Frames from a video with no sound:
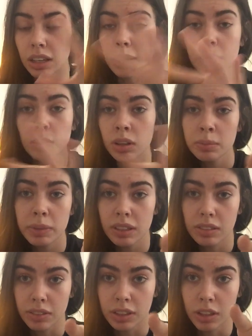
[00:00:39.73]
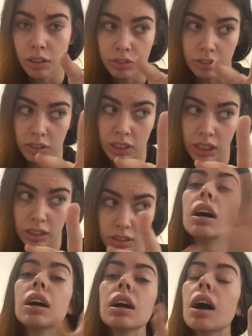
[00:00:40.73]
I've been wanting to make this video for like
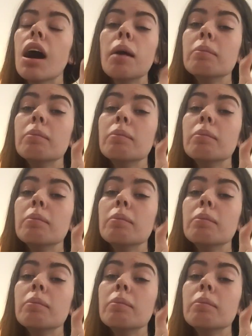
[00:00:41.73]
a